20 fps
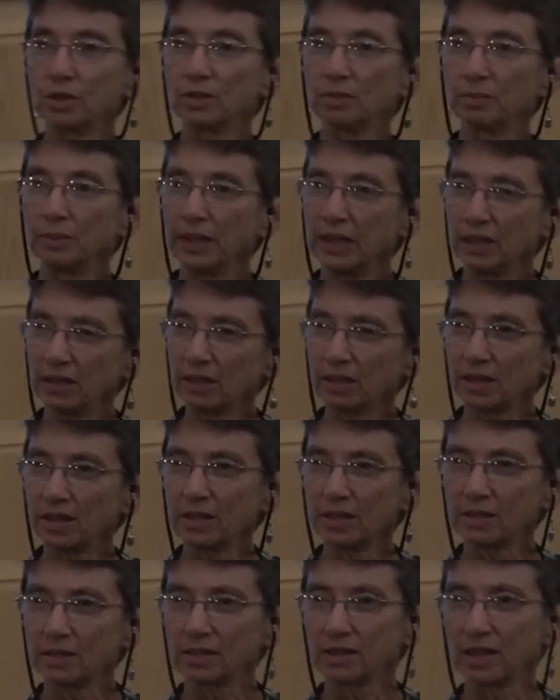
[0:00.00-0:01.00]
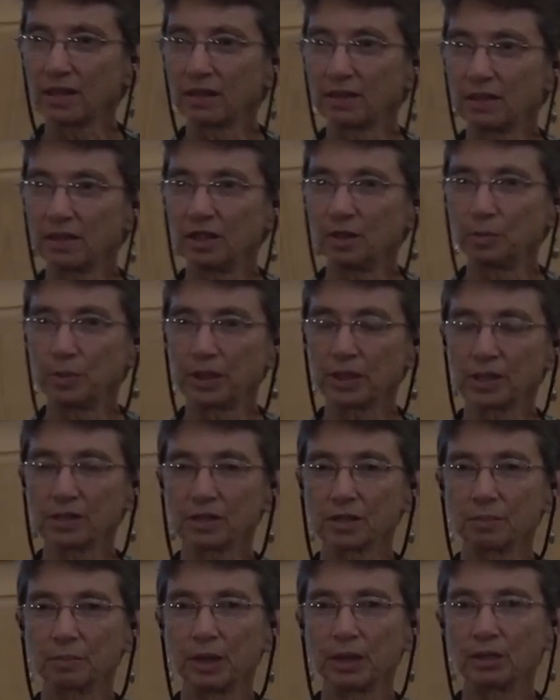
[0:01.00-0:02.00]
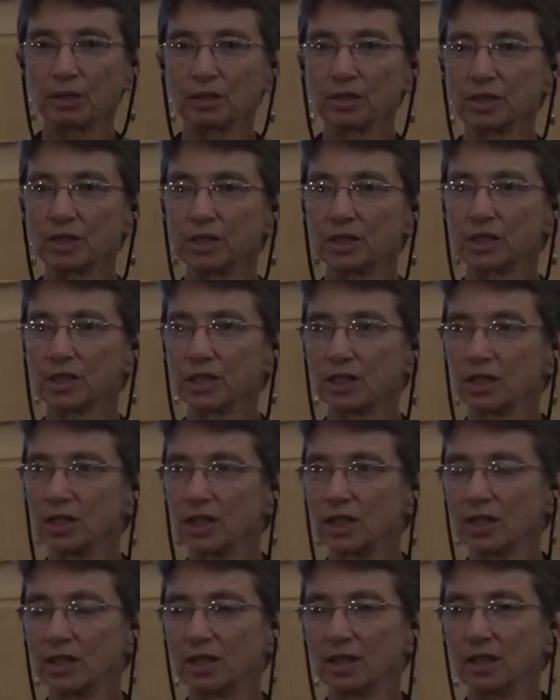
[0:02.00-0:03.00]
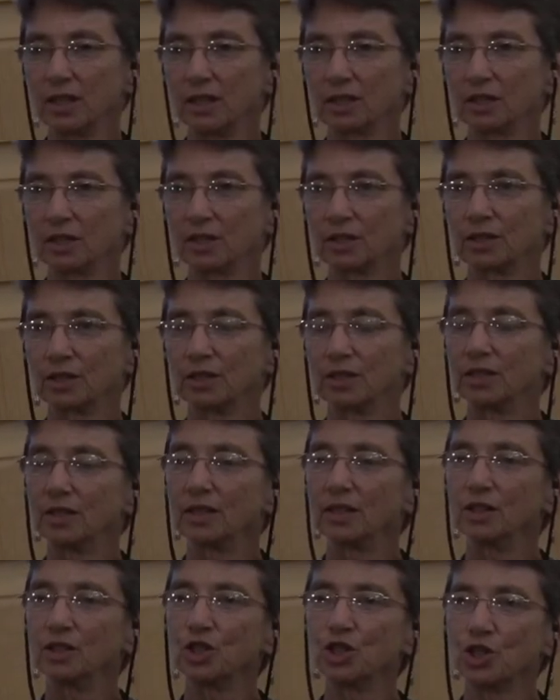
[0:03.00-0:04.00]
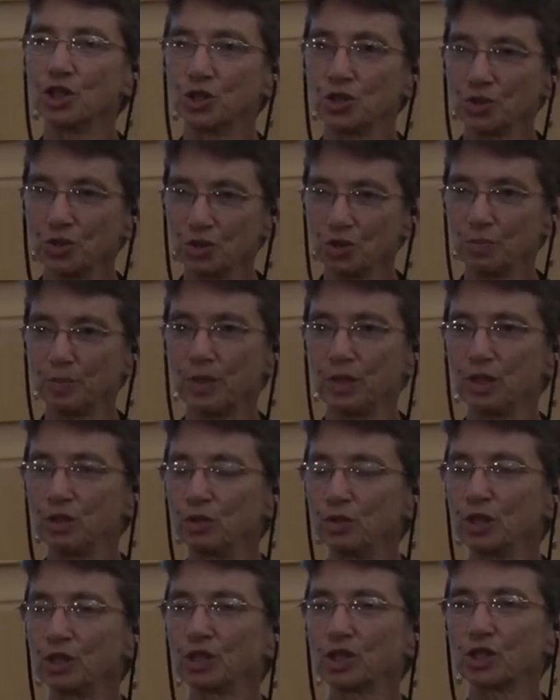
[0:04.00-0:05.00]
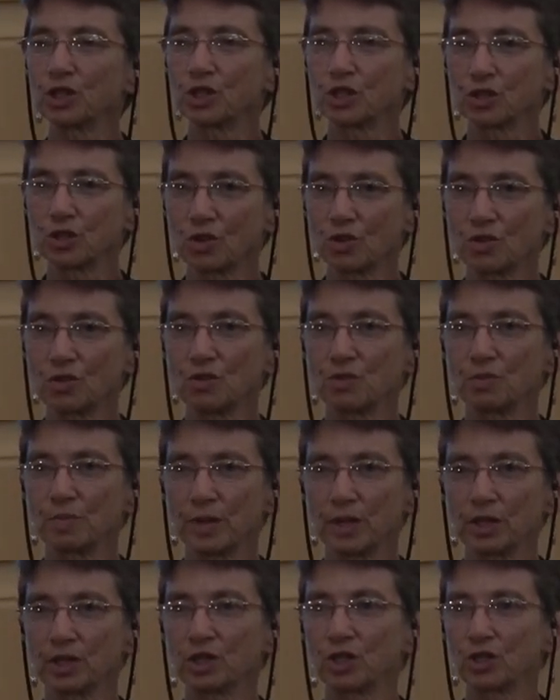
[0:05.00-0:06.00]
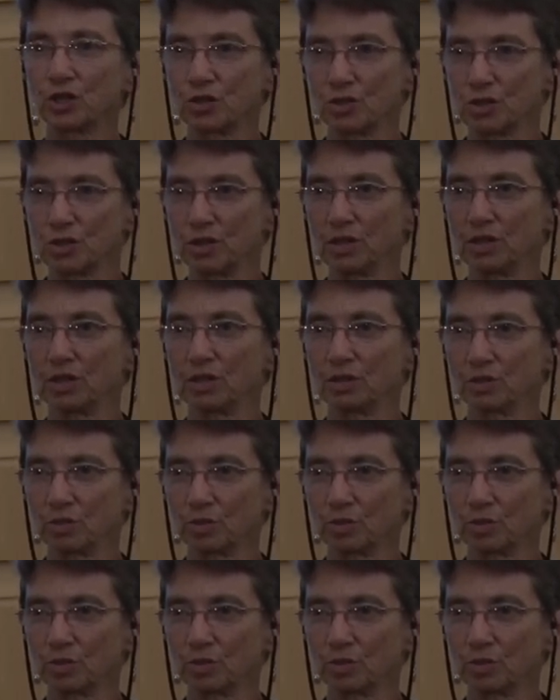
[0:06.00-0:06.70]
main things I think because America is should be doing so much good in